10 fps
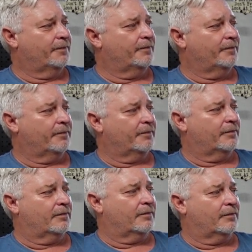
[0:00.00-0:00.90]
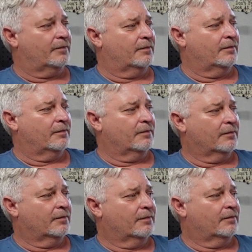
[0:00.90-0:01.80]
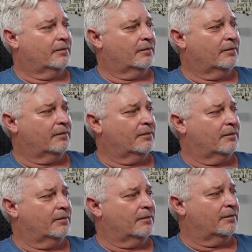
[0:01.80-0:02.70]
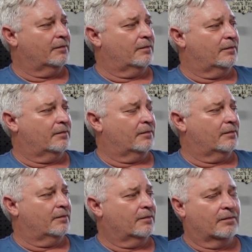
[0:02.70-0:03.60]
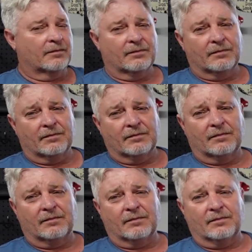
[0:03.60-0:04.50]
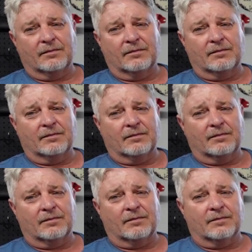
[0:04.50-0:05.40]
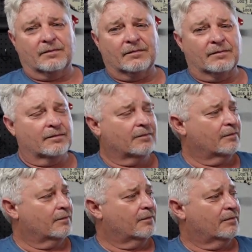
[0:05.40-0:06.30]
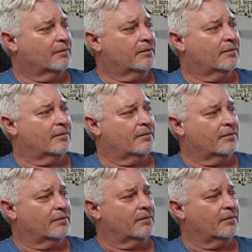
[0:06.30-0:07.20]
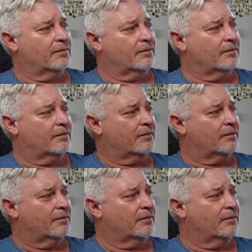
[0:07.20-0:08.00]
This person isn't speaking.